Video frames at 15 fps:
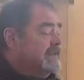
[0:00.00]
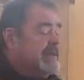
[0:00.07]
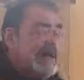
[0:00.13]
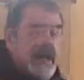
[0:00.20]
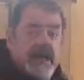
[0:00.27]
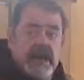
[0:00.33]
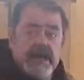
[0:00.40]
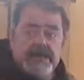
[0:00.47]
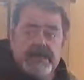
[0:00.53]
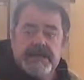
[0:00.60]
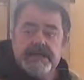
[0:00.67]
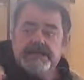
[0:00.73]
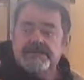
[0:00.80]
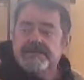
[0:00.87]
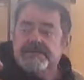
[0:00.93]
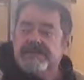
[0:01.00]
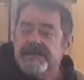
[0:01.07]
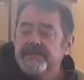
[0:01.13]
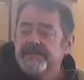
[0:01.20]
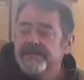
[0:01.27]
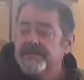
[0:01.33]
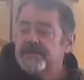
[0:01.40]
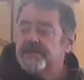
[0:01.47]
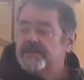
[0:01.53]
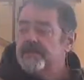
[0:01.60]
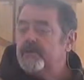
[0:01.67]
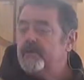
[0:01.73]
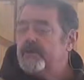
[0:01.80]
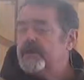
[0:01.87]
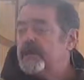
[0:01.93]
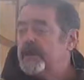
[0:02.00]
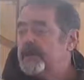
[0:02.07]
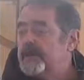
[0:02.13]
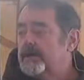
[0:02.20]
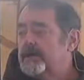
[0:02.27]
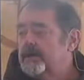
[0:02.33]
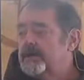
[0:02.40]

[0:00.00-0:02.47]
God is different than we are.